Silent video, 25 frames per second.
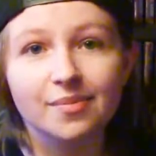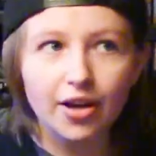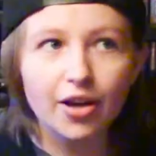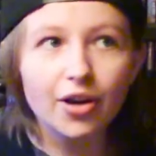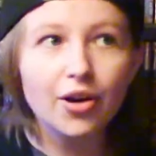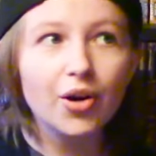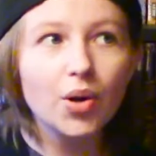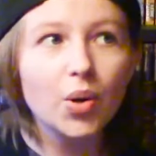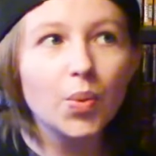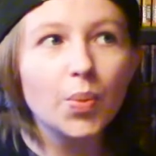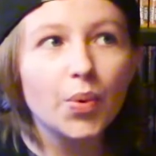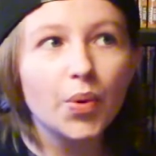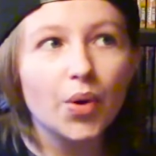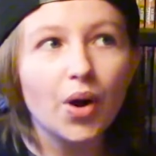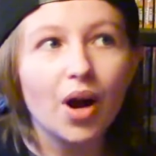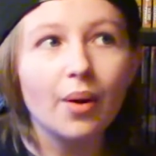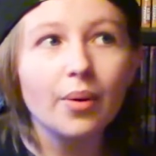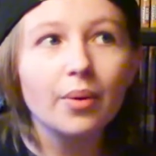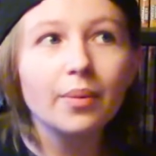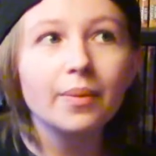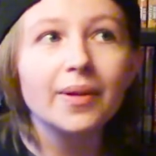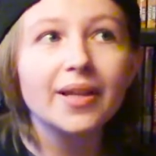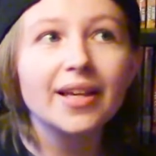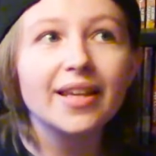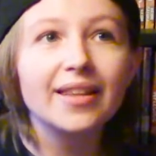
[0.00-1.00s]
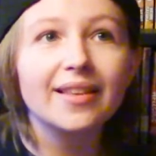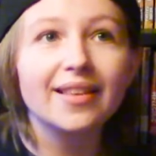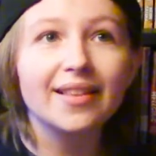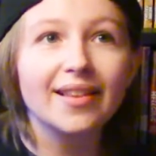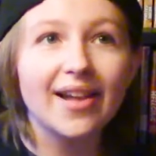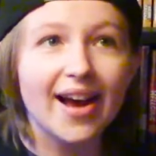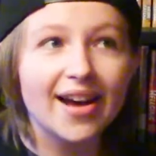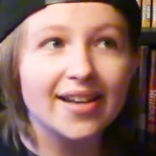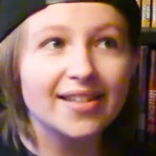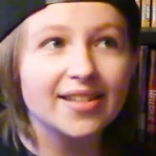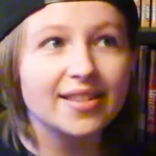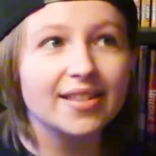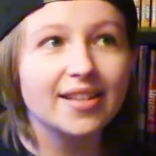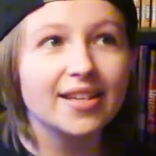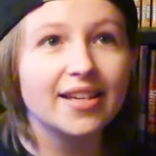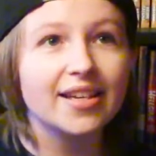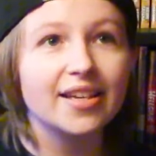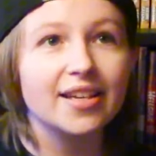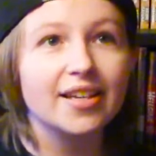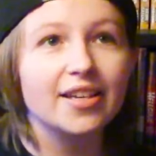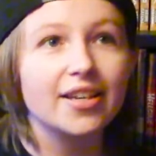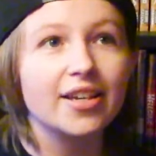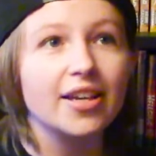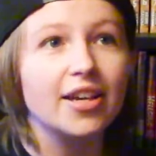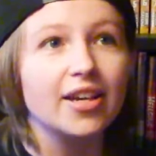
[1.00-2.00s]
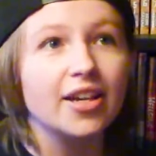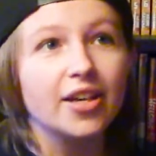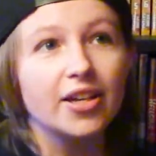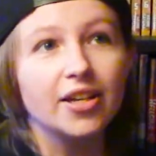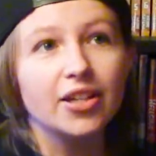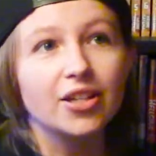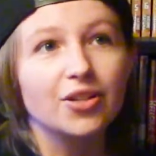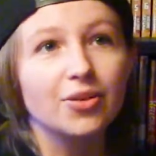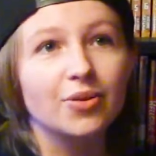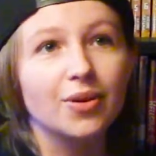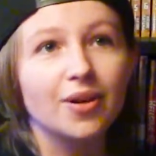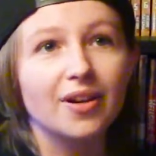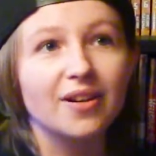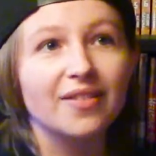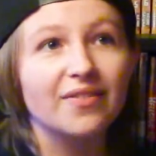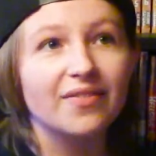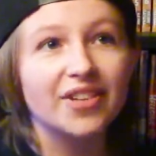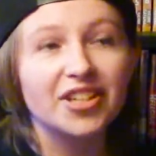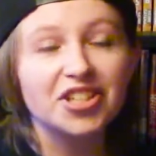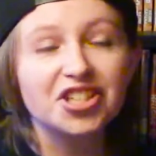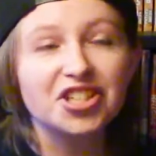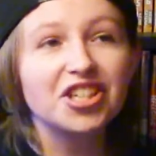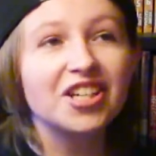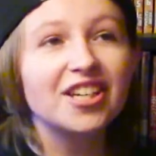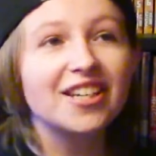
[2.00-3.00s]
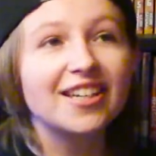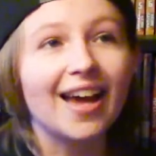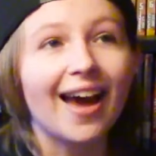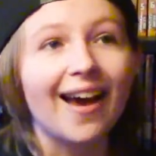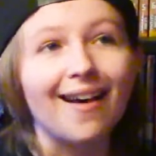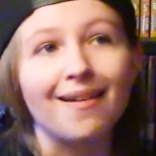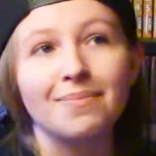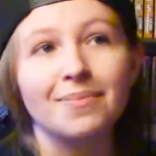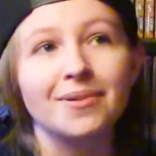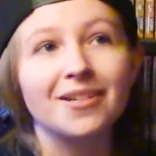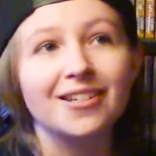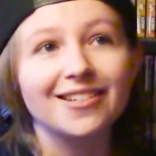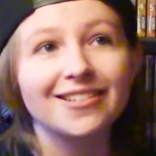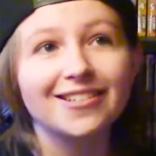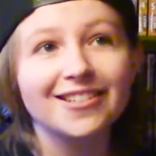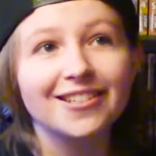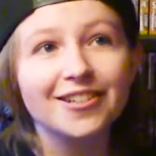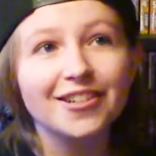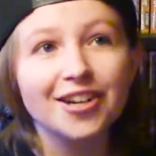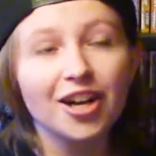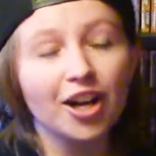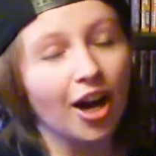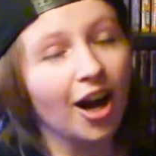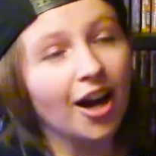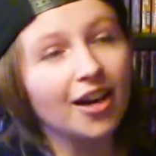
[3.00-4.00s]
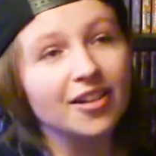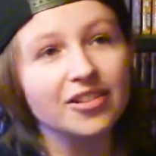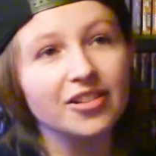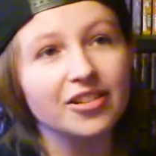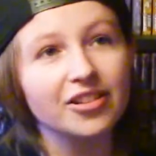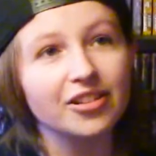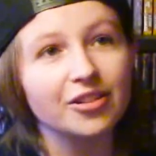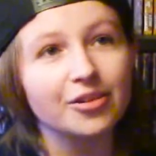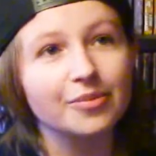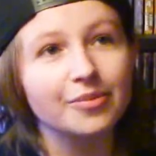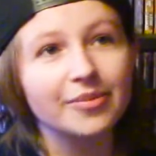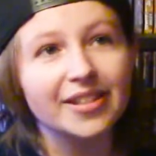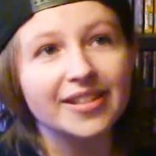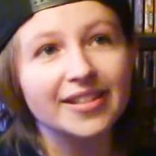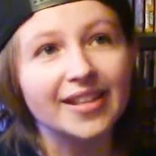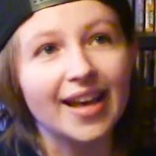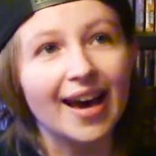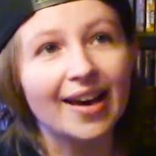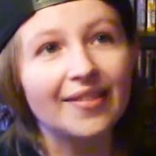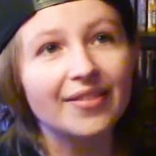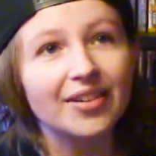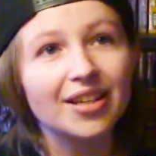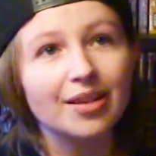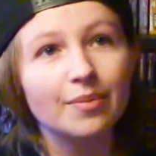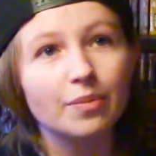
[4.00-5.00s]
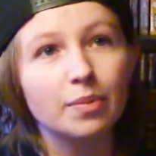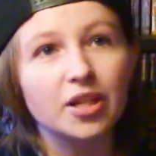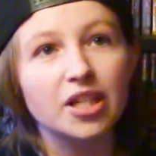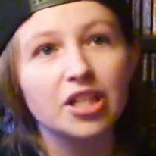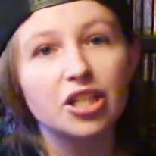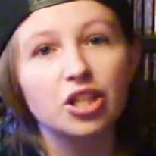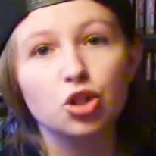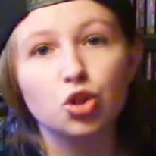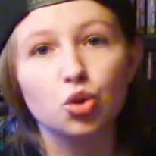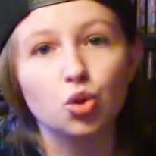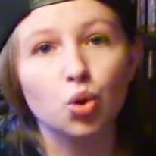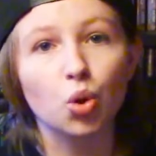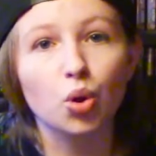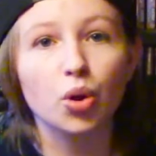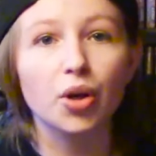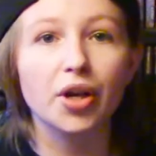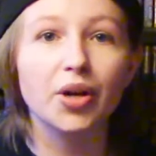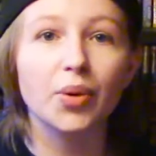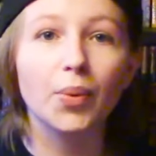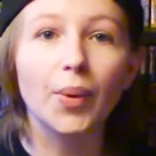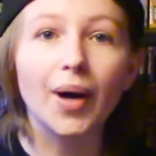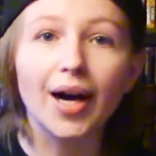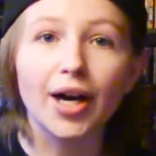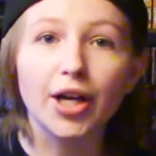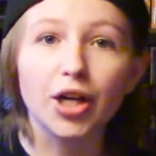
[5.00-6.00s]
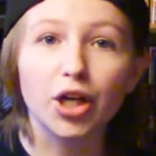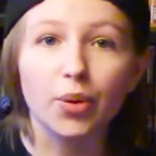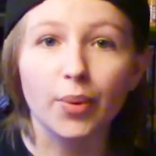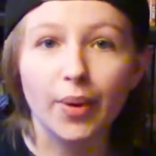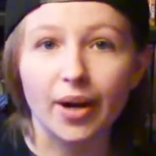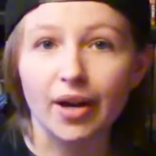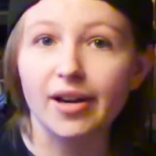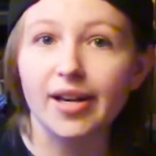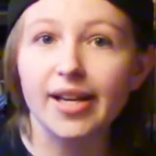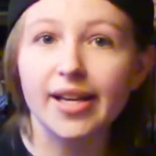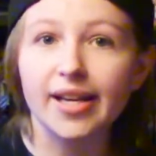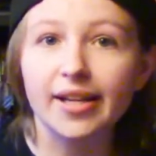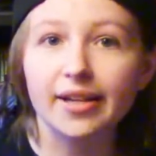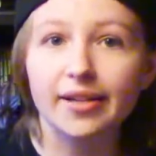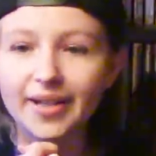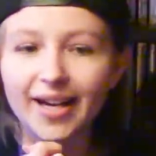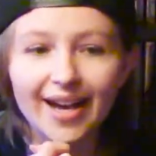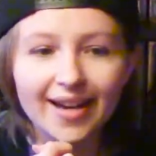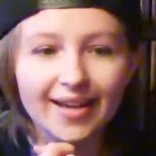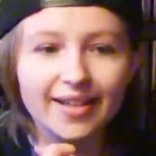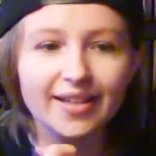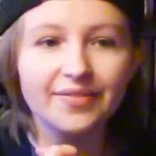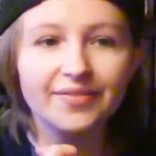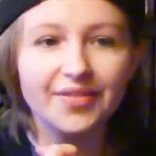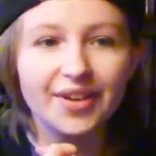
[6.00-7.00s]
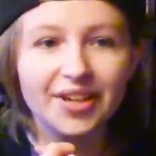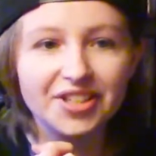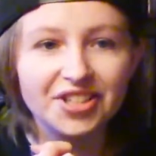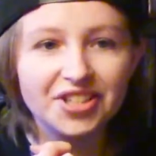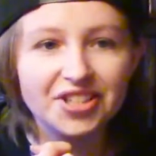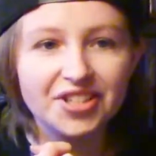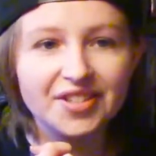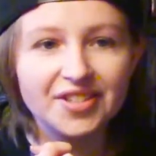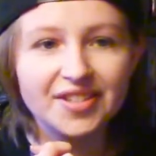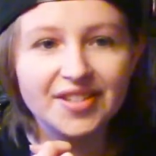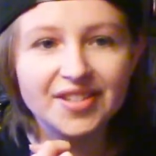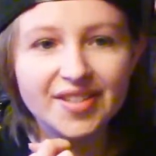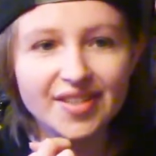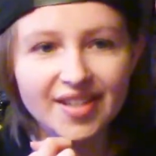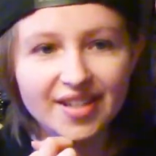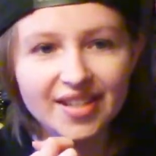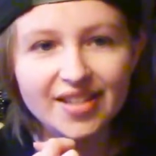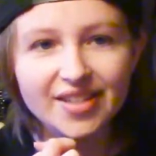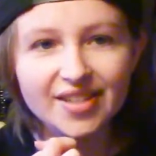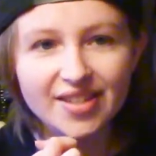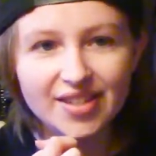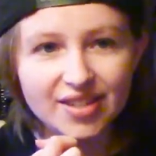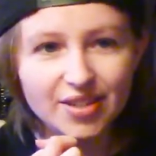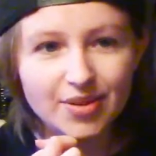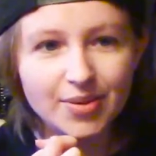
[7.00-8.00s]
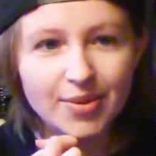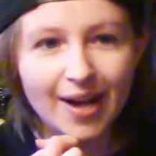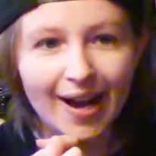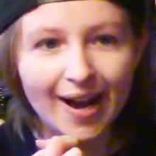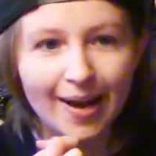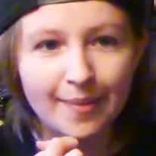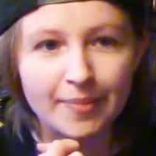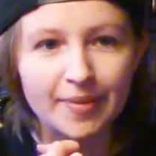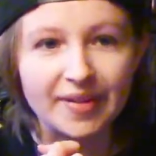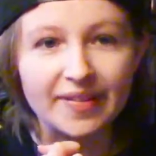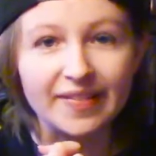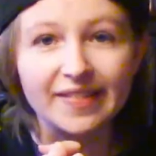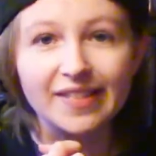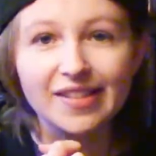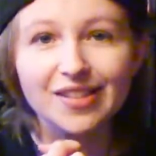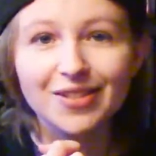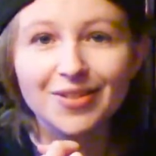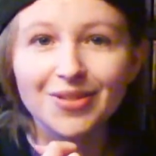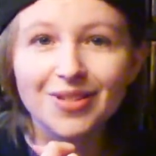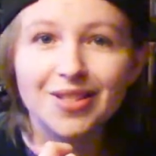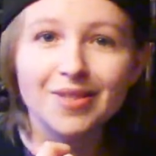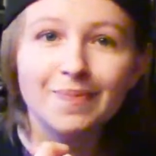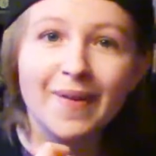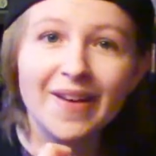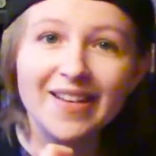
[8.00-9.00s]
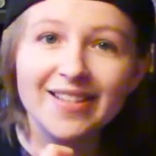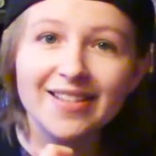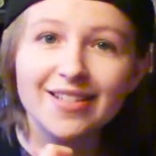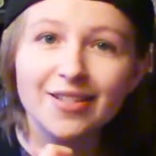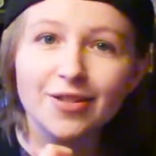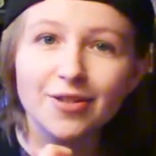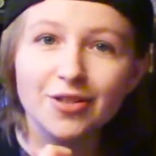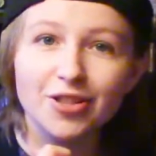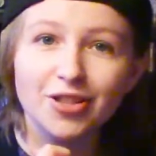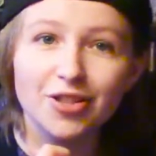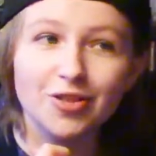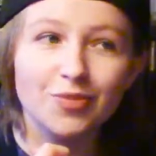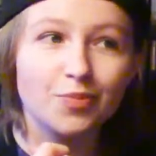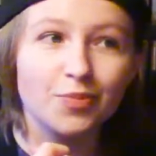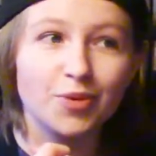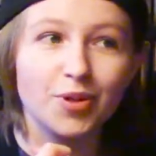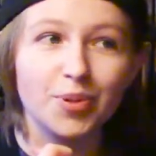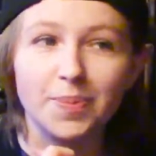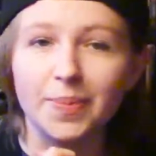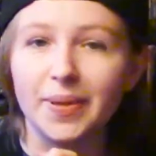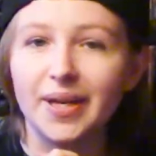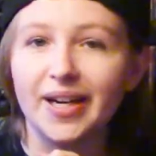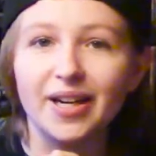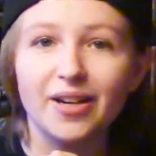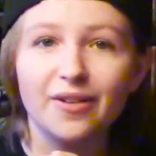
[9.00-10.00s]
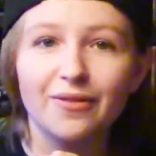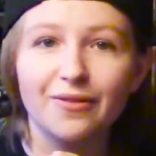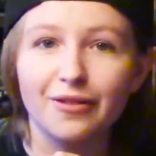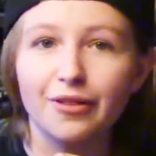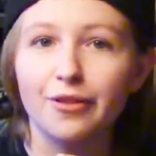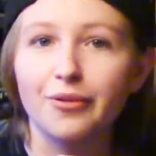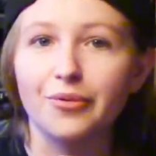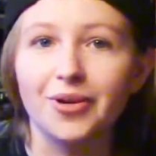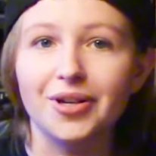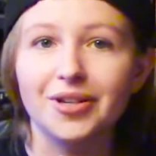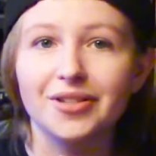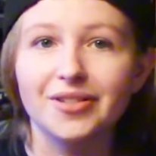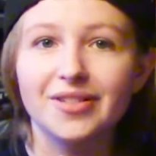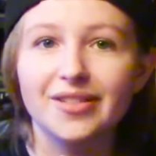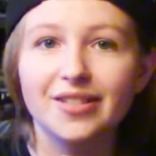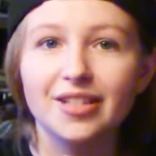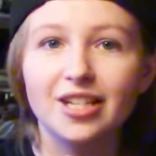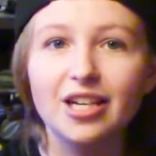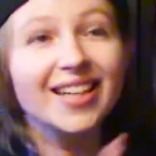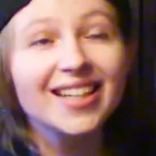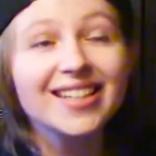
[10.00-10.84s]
I know probably the last thing you are envisioning happening to your costume is having it be destroyed while you're wearing it. But at conventions, things do happen, so it's best to just prepare for the worst.